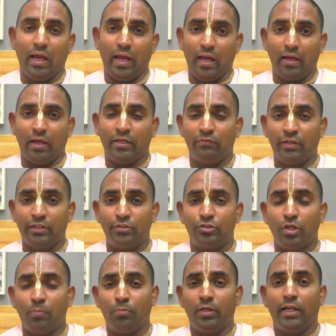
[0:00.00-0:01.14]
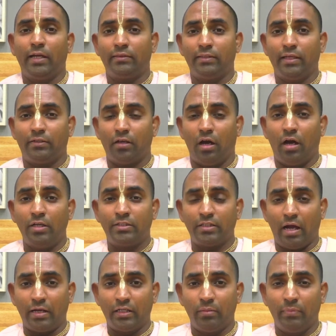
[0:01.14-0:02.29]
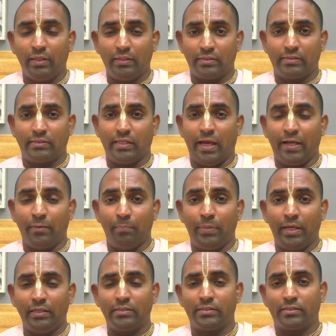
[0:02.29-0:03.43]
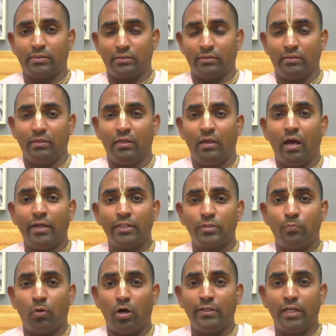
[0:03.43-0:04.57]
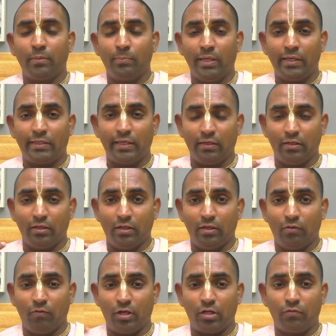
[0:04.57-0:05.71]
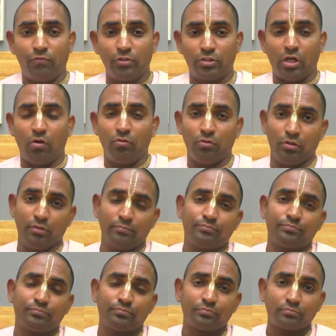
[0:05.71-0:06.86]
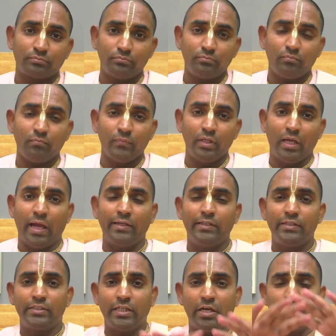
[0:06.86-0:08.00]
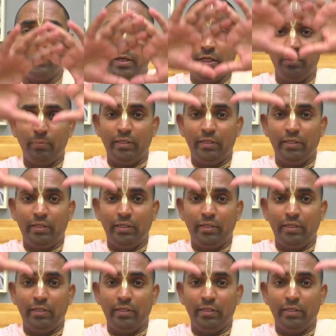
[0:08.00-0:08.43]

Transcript: And when he jumped like that, all his ornaments and bells in his body are making wonderful sound. And he's having many, many